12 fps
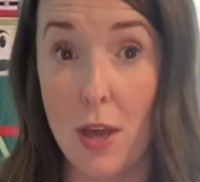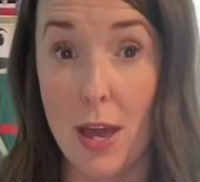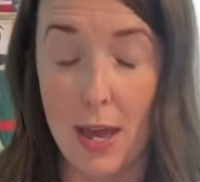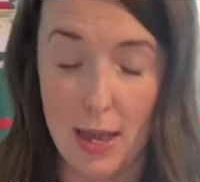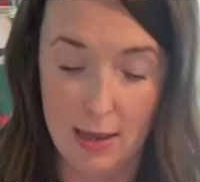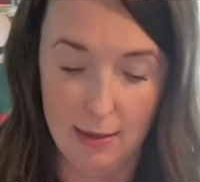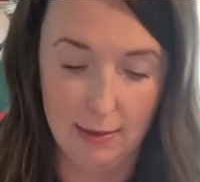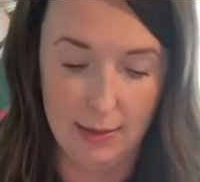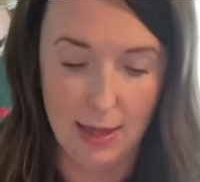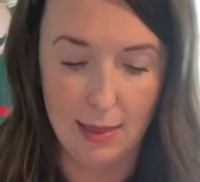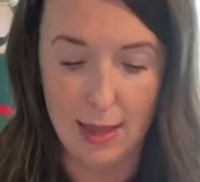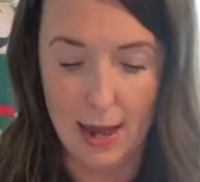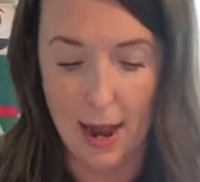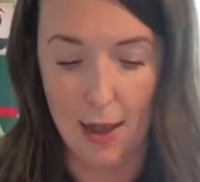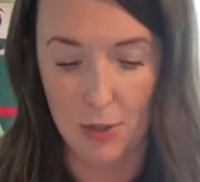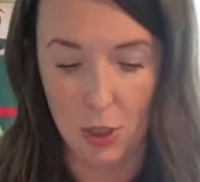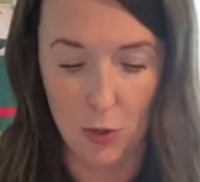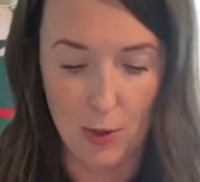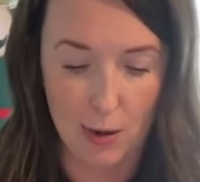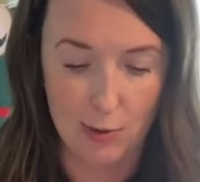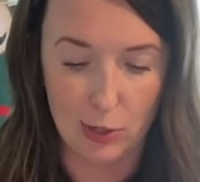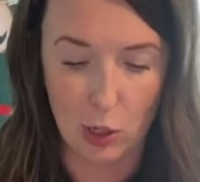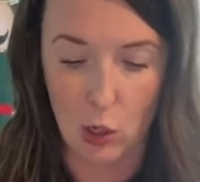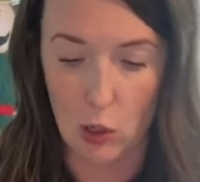They let out 2
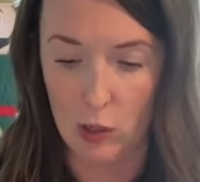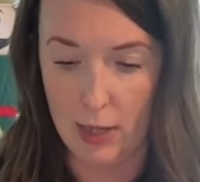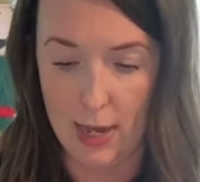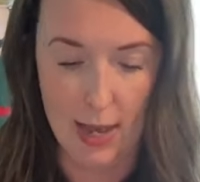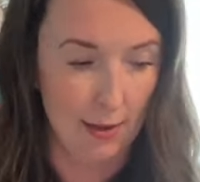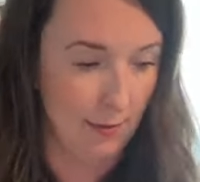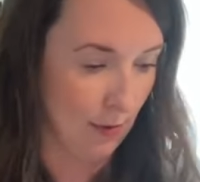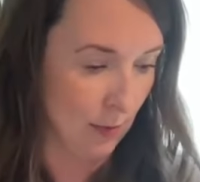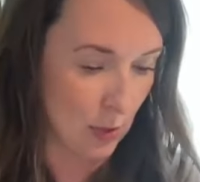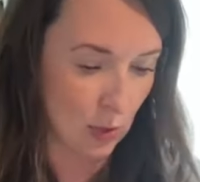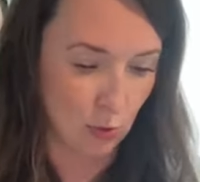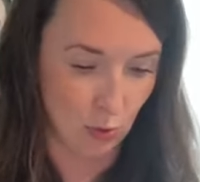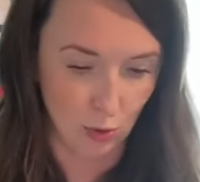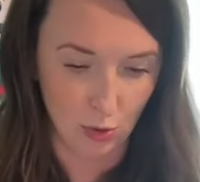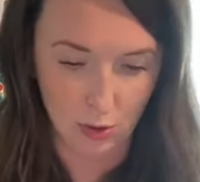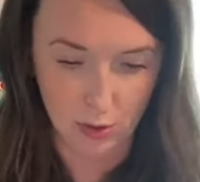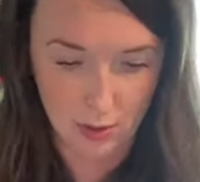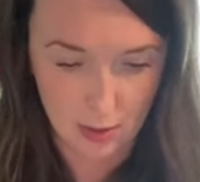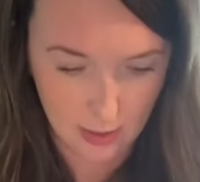hours early from school.